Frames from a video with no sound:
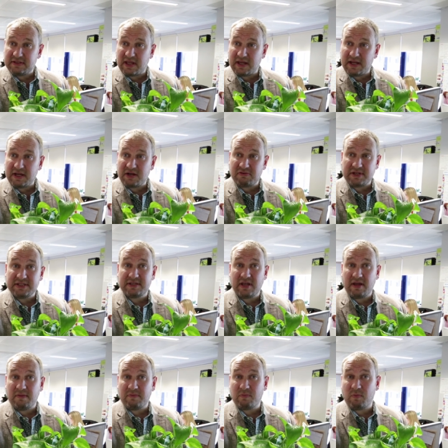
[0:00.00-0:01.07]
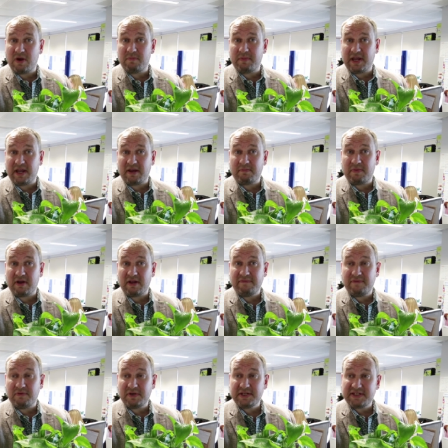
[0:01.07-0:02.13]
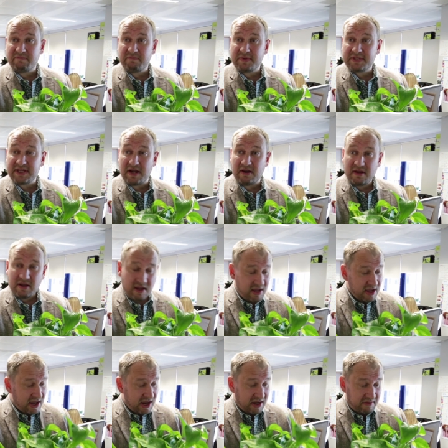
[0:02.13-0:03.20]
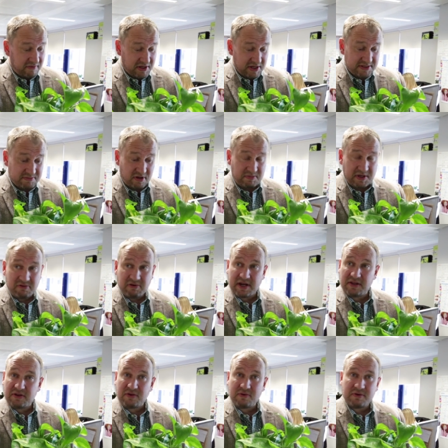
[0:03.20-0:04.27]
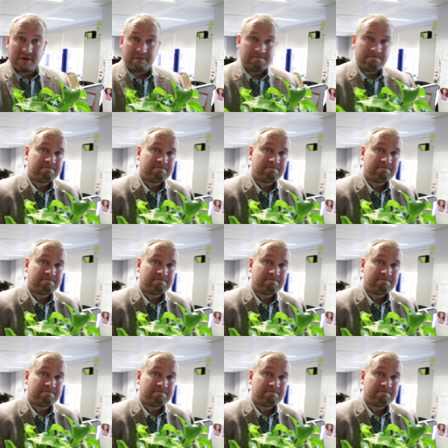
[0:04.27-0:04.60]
they increase their well-being by 47%. And I think this one would be great in the corner.